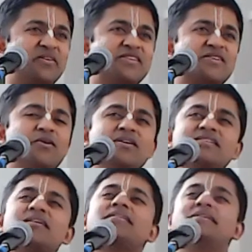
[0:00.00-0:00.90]
Because his
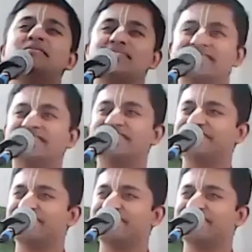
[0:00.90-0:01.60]
glories are unlimited.